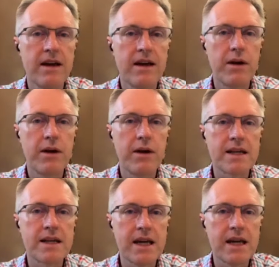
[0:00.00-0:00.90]
when they
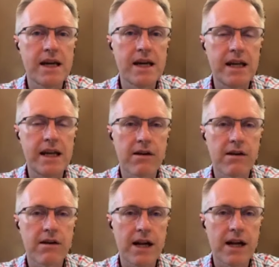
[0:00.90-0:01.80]
see any
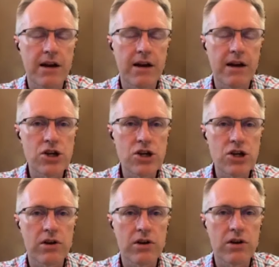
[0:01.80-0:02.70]
degradation in the
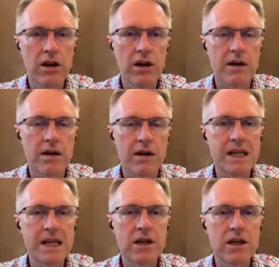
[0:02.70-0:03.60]
control environment. But
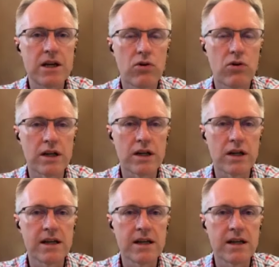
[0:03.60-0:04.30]
internal audit